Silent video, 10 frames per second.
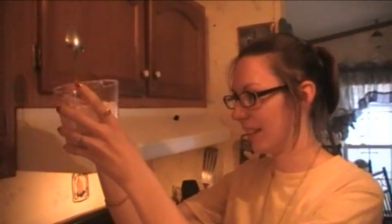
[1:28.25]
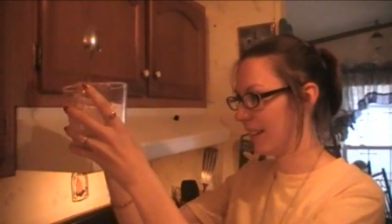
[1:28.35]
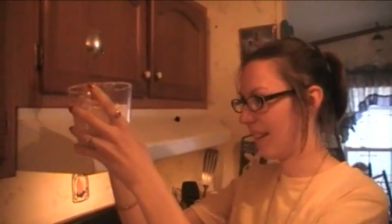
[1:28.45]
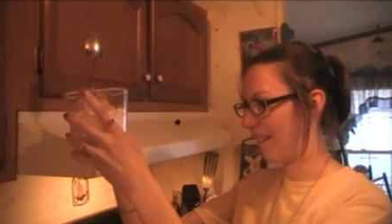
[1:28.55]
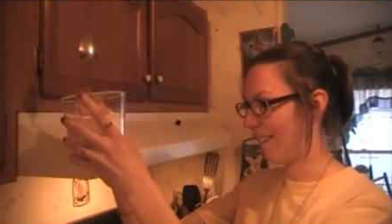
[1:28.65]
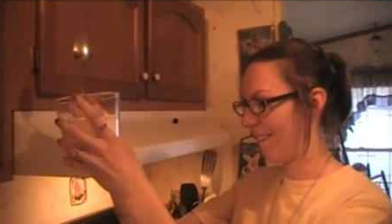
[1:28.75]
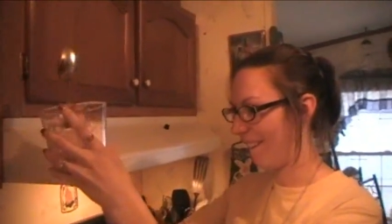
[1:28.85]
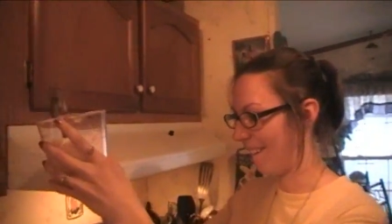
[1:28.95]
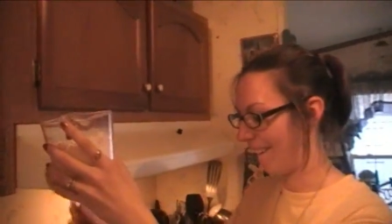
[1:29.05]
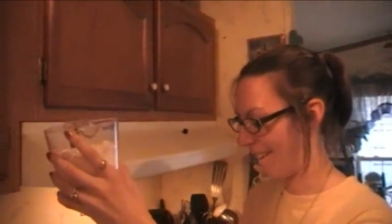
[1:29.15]
Mm,
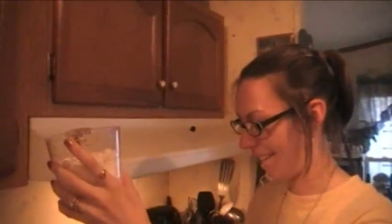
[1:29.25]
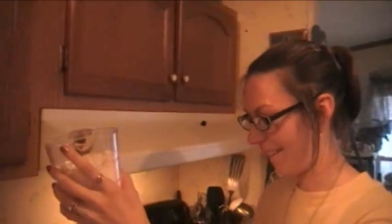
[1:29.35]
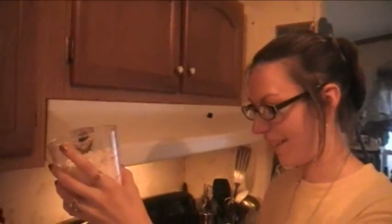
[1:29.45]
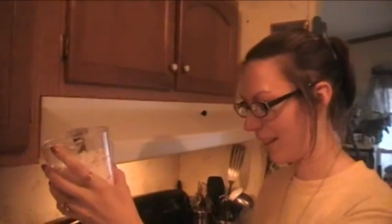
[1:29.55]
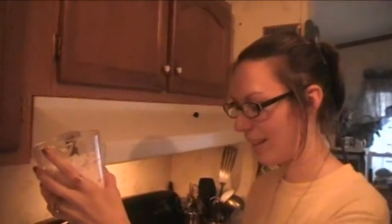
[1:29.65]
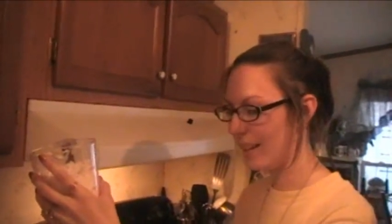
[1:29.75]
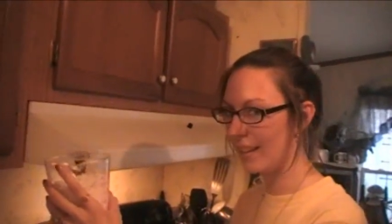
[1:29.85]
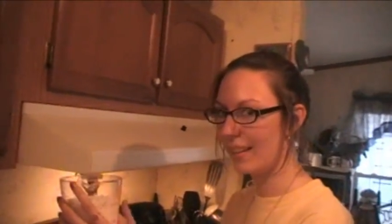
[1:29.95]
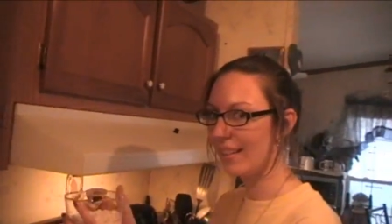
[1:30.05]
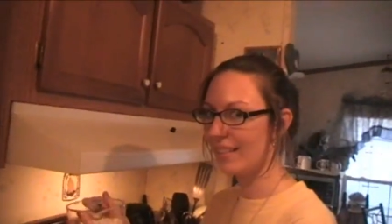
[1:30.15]
that's what you said.